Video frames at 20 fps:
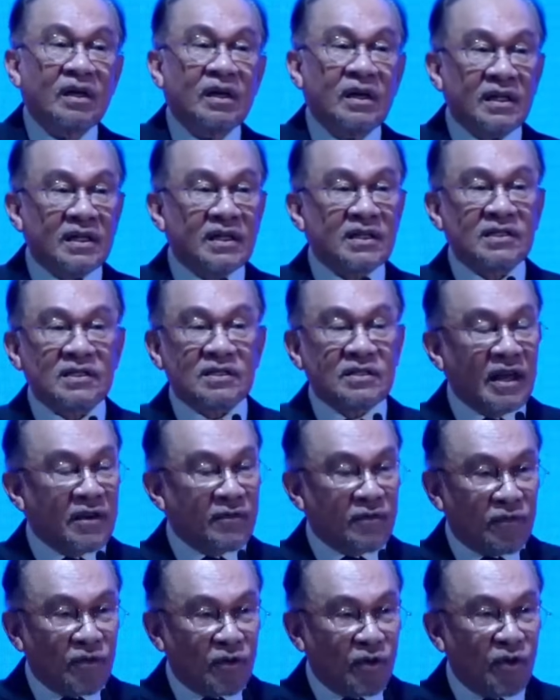it is
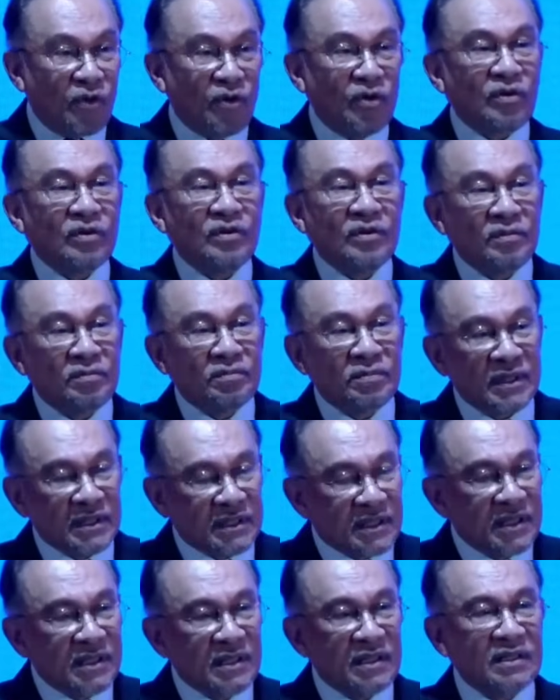therefore
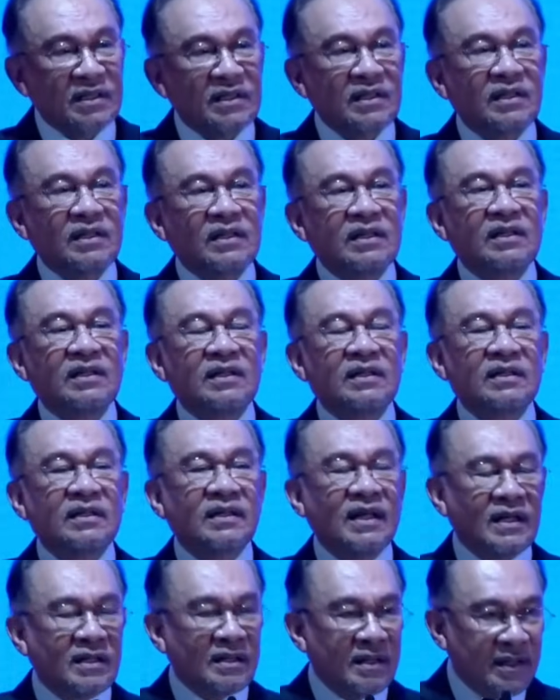pertinent
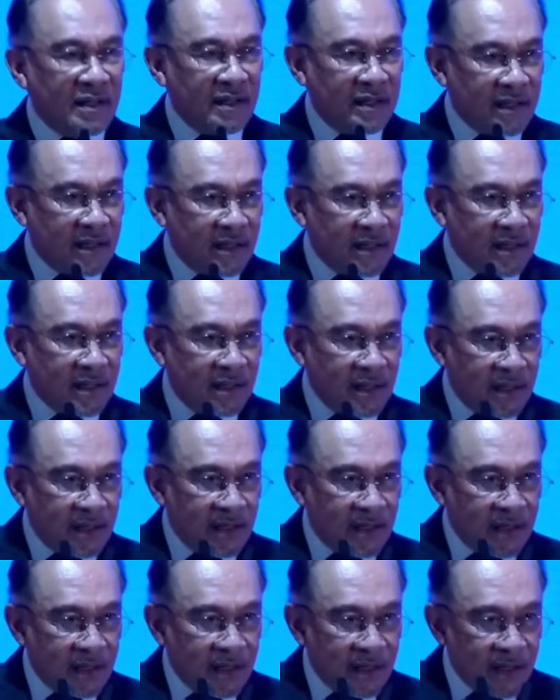that the
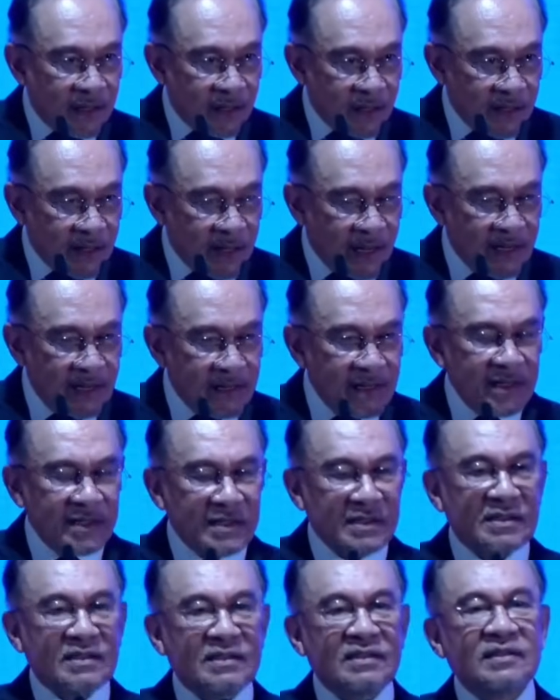
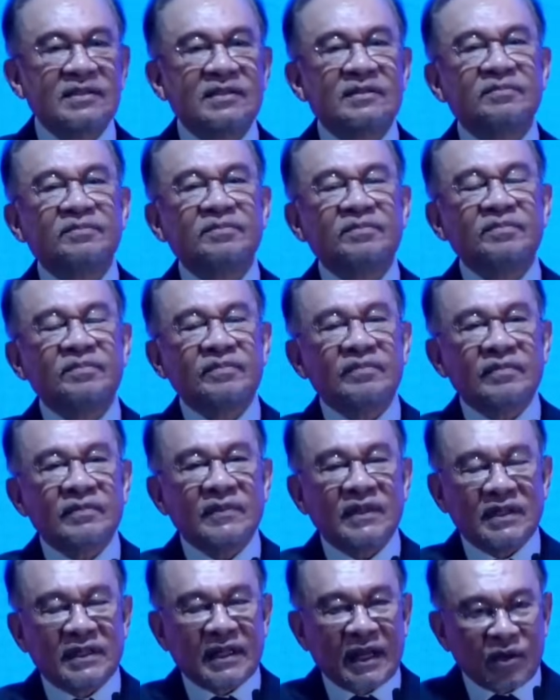elites,
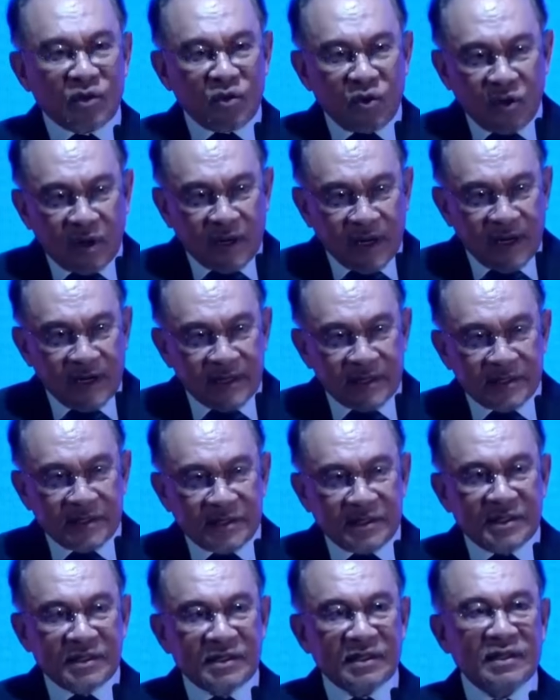the
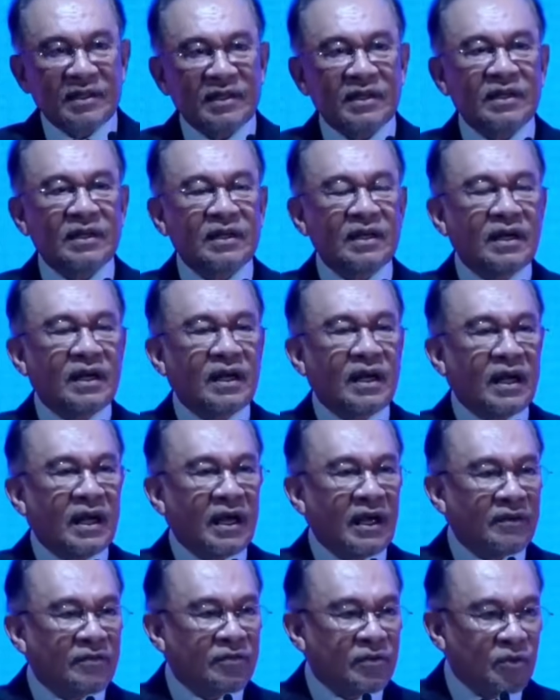technocrats,
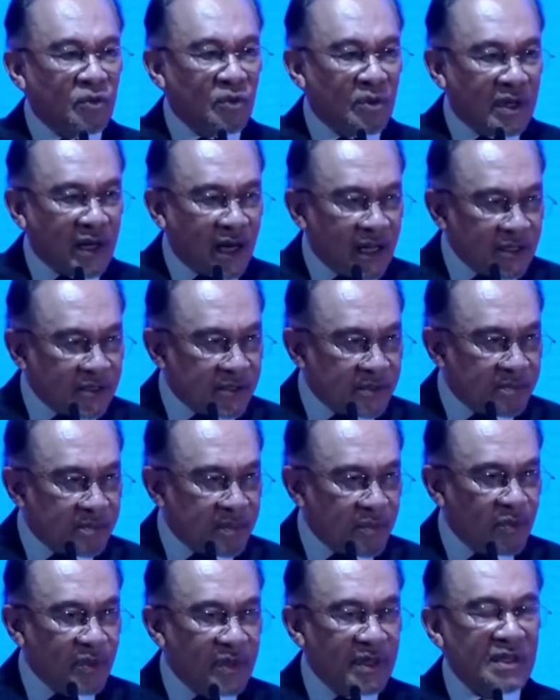have to grasp
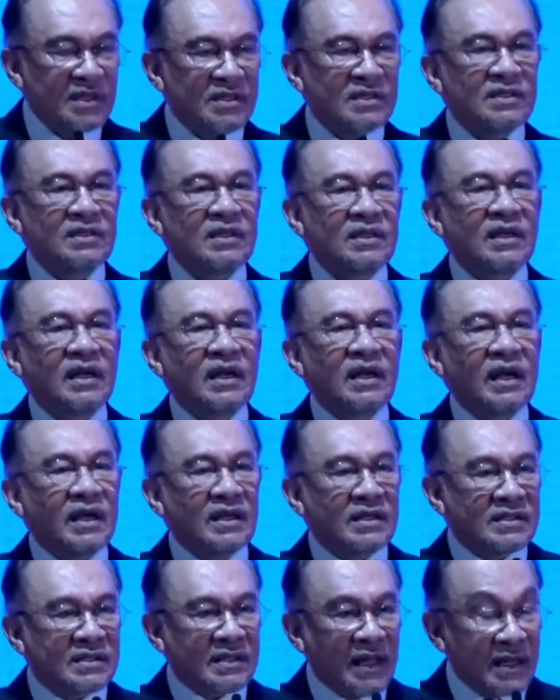this
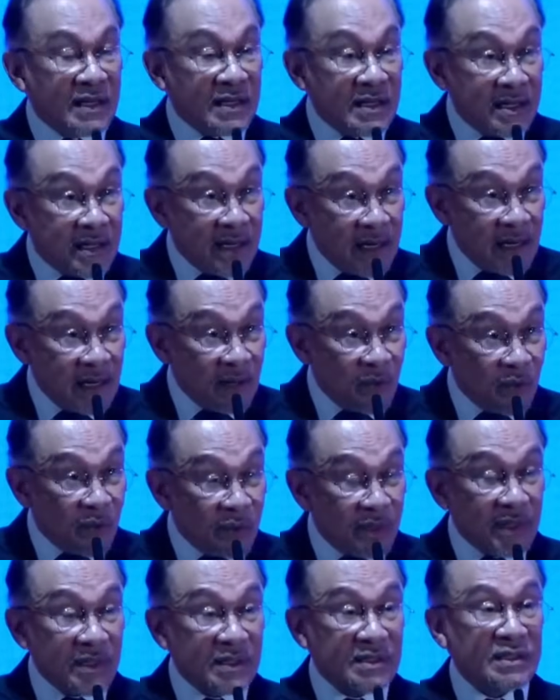and start dealing
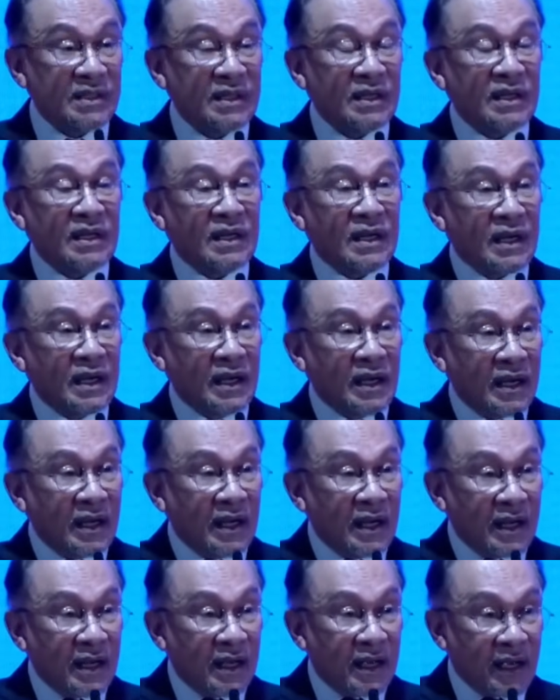with this
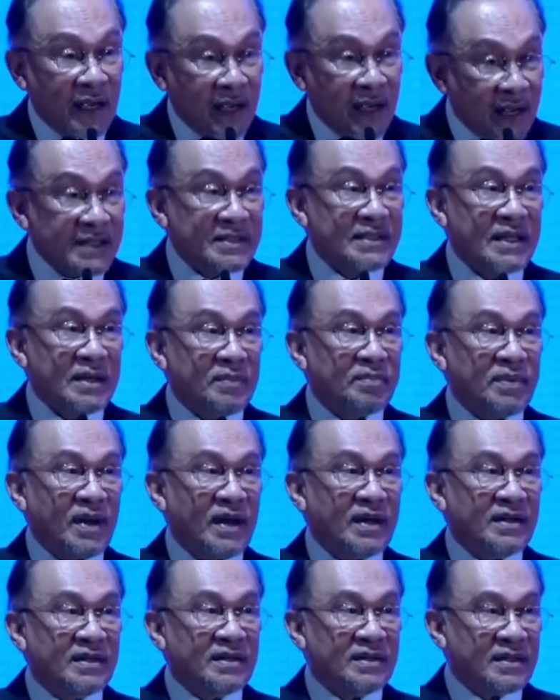as a
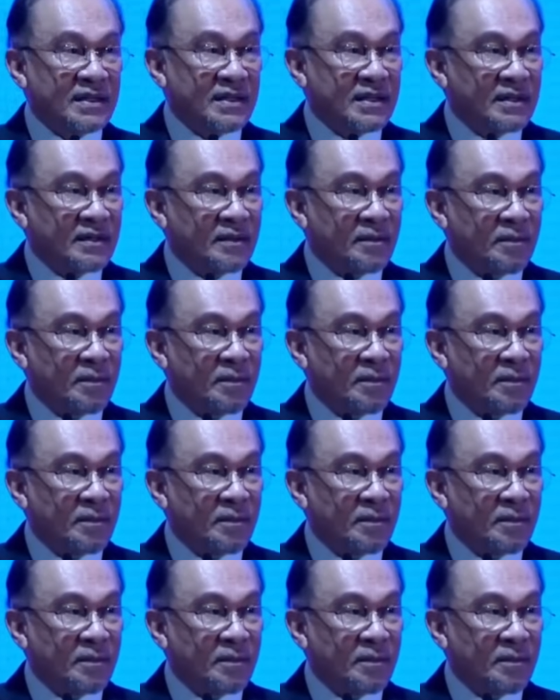priority.